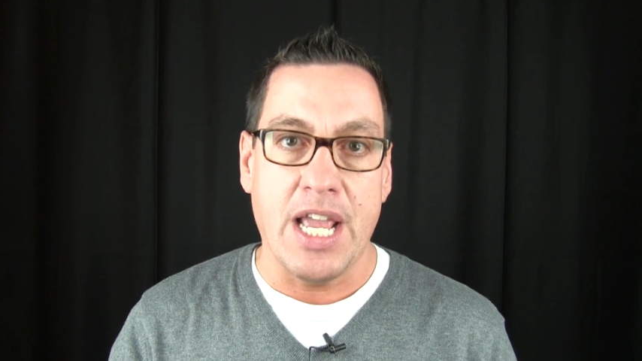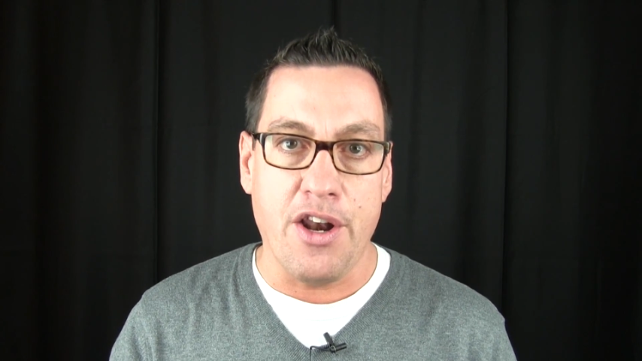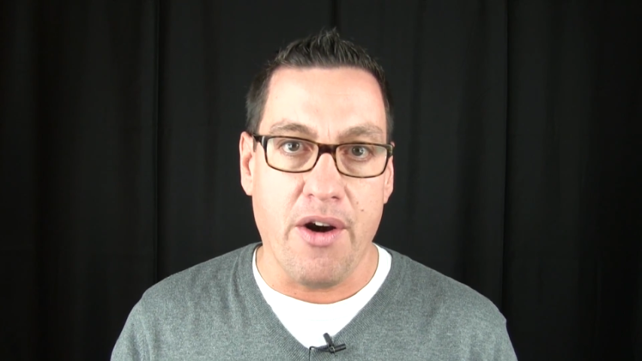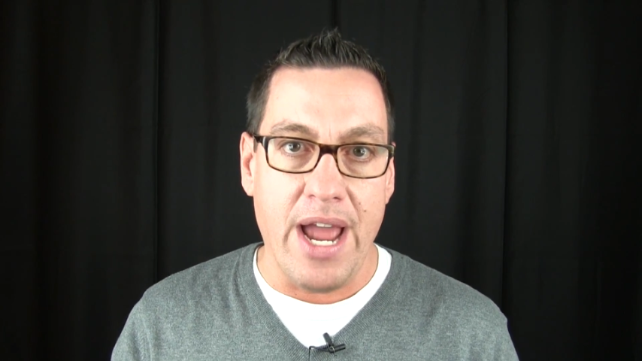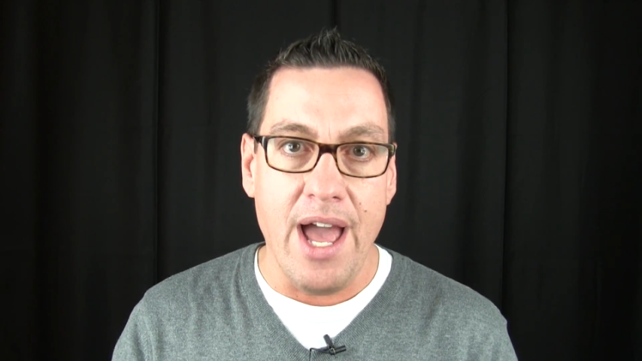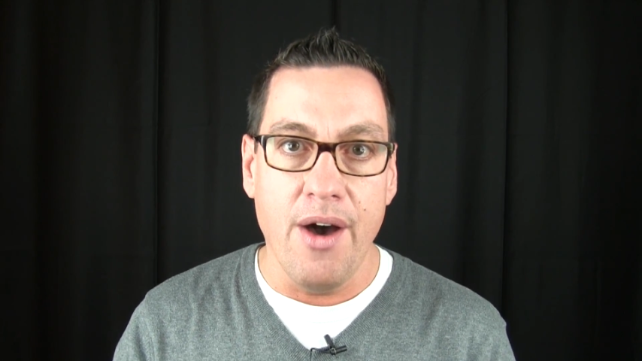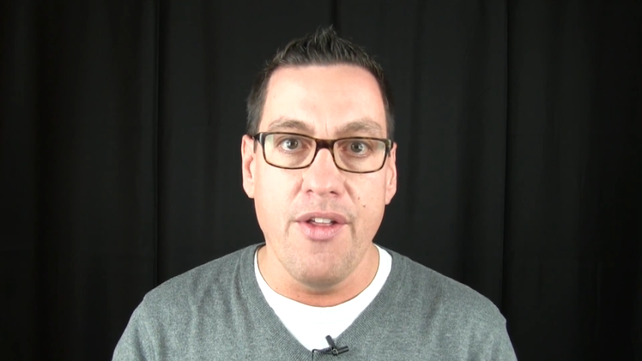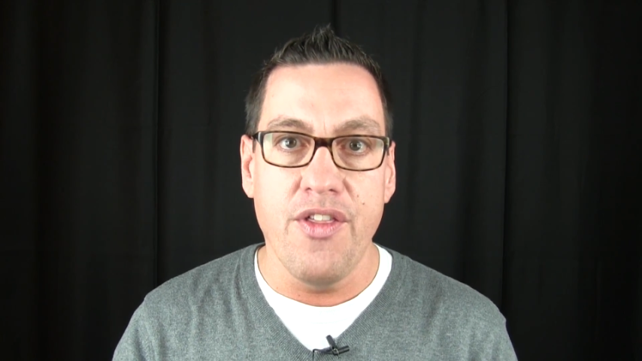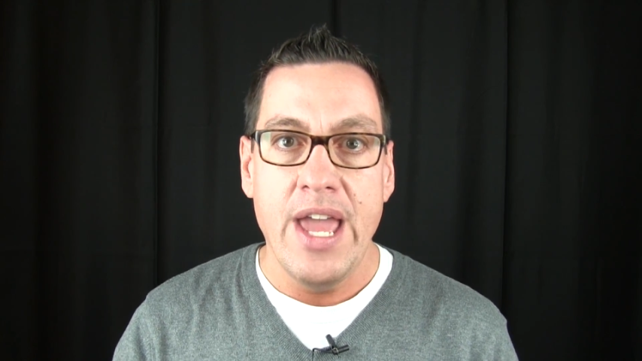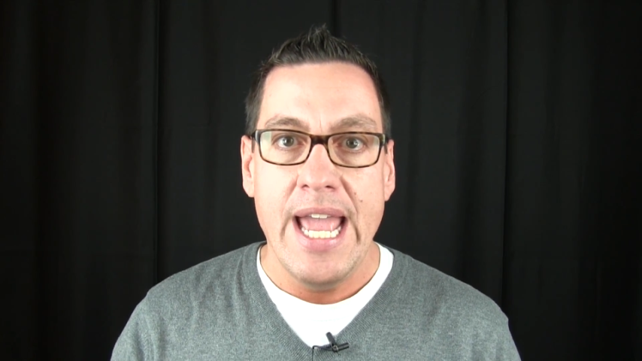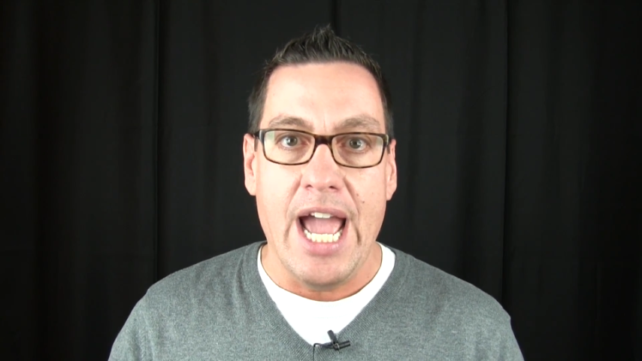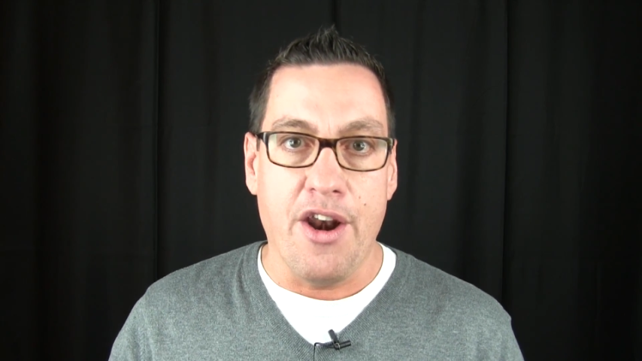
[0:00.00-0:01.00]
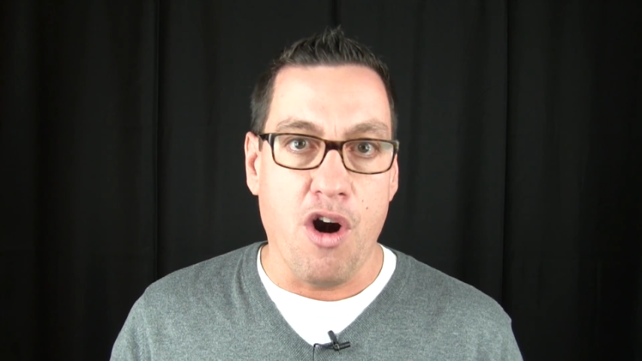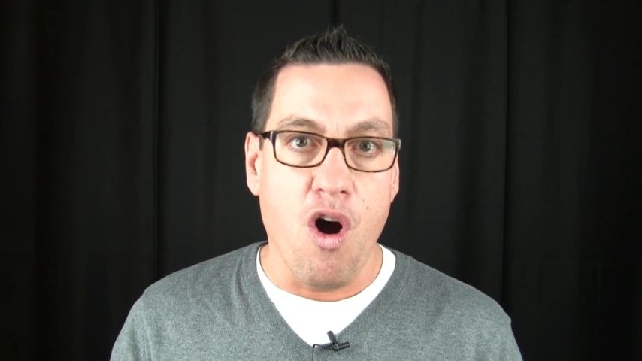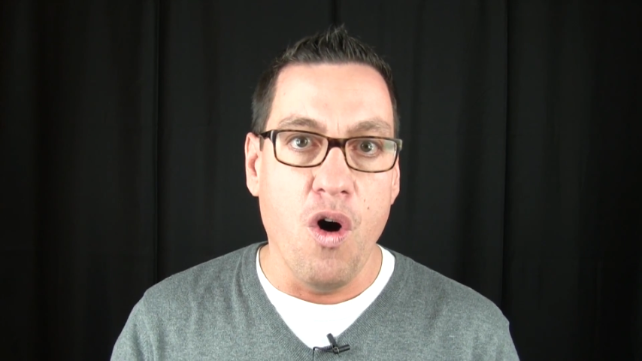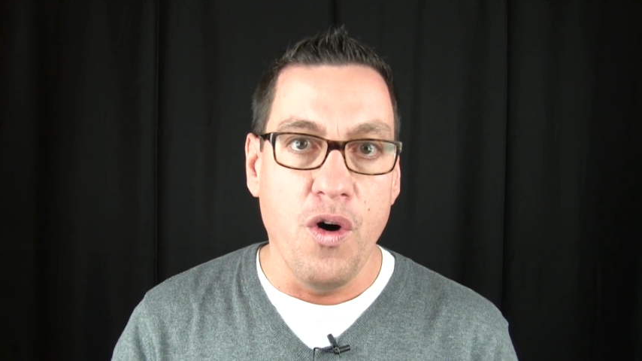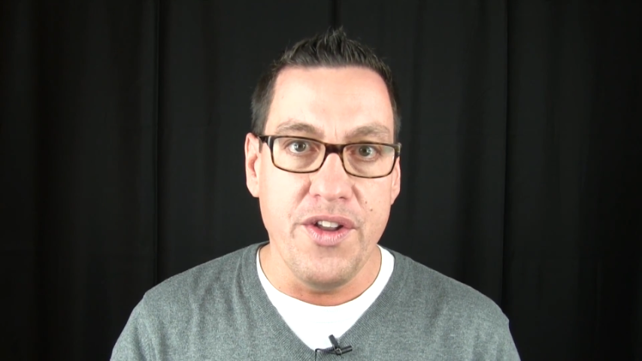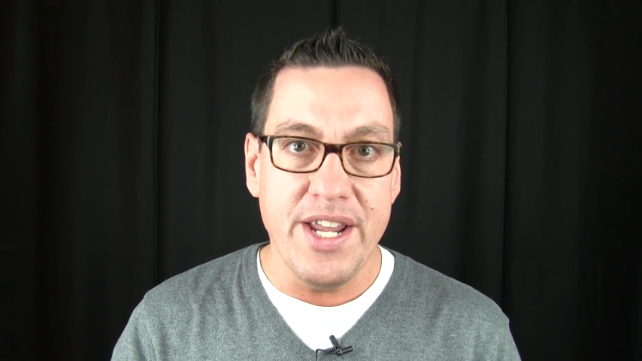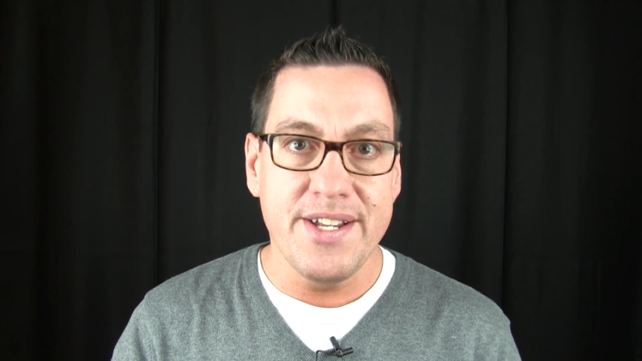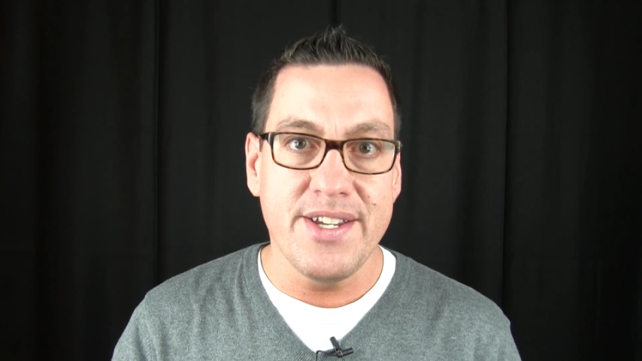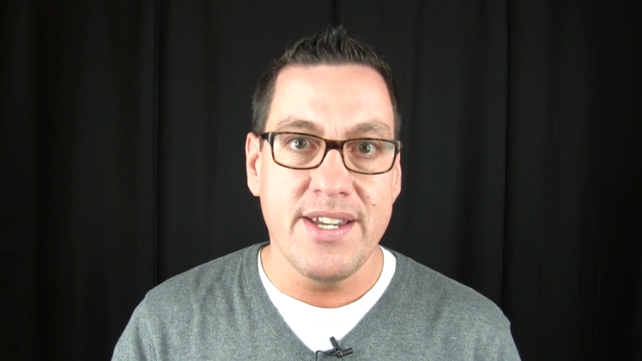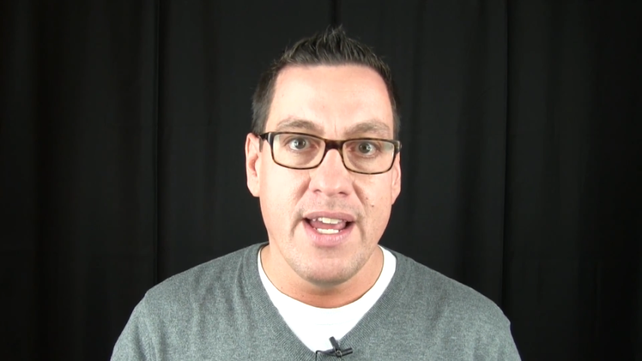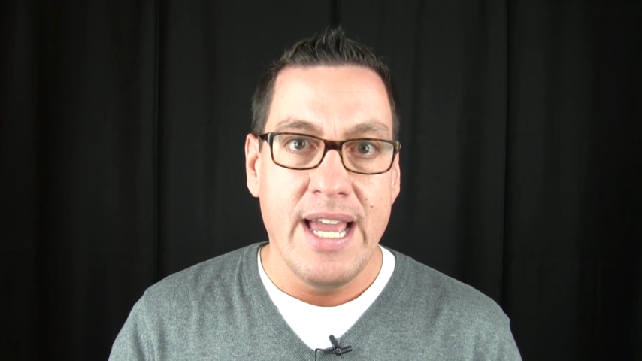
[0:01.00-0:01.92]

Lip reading: in our health and our wholeness